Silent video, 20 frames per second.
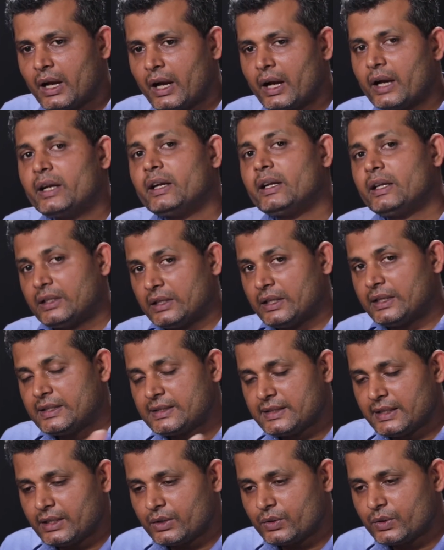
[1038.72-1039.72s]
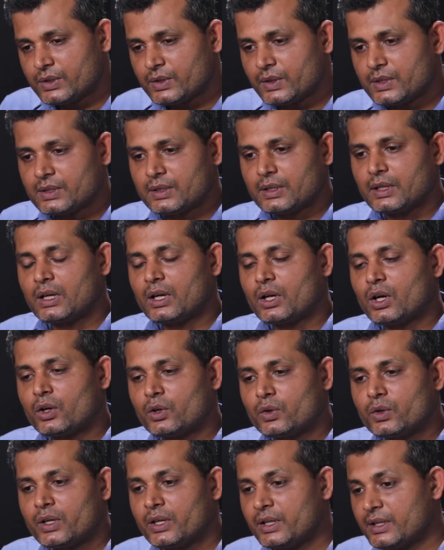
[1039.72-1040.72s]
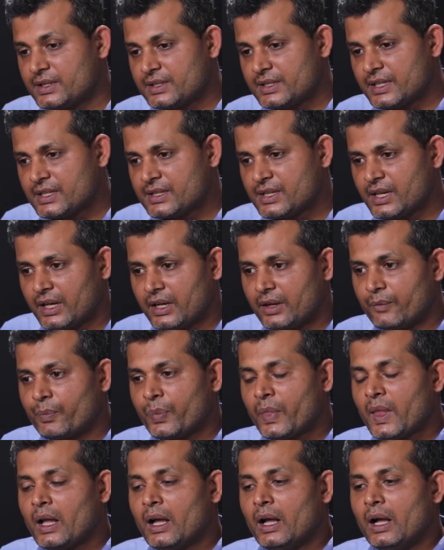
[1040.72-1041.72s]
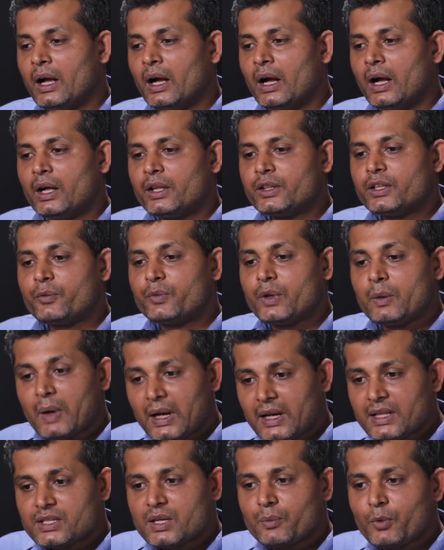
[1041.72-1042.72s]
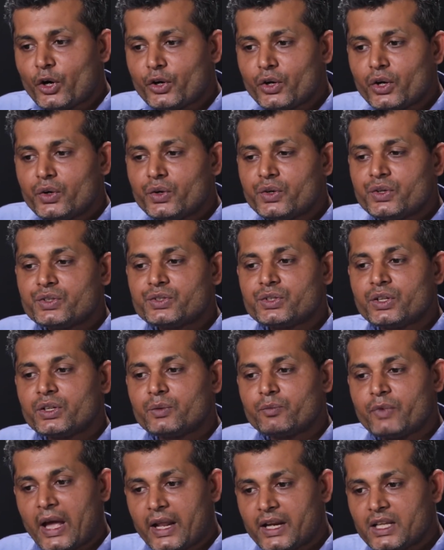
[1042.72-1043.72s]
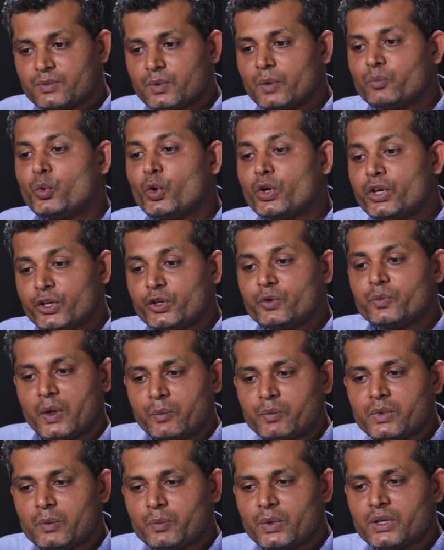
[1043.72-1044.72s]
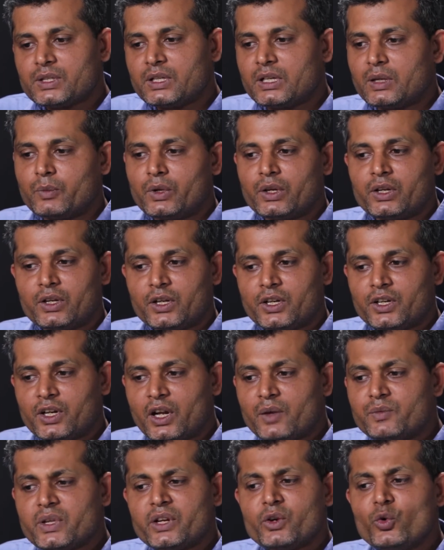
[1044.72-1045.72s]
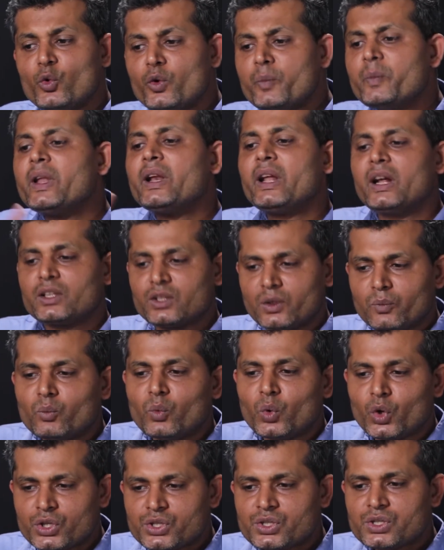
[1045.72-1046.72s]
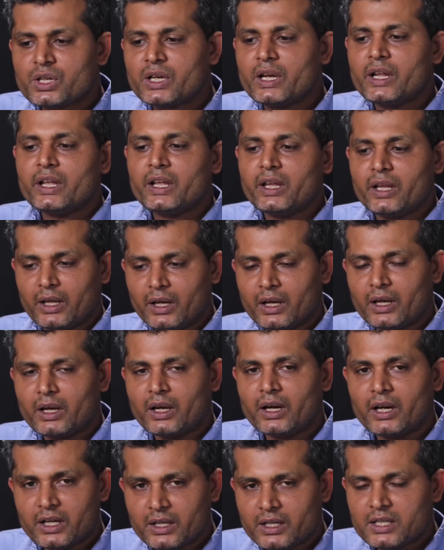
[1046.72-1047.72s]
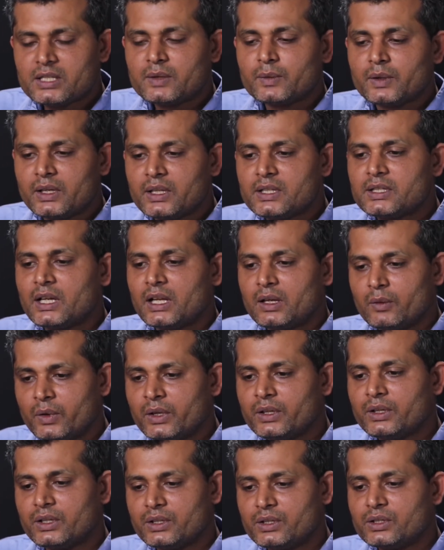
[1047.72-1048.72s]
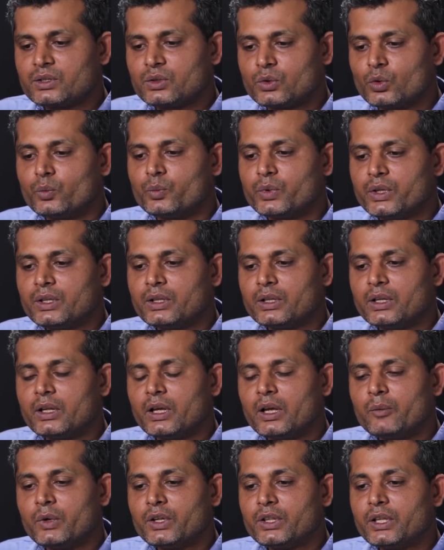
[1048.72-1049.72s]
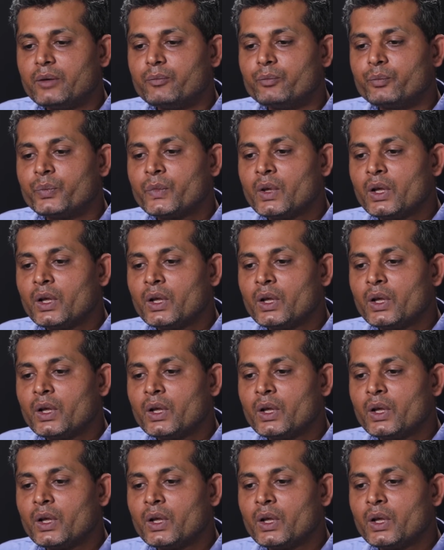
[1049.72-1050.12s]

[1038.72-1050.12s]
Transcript: and in the recent, which was concluded in 2016, the prevalence of undernutrition varies from 40 to 50% among Indian tribes, and women are the mostly disadvantaged group among them.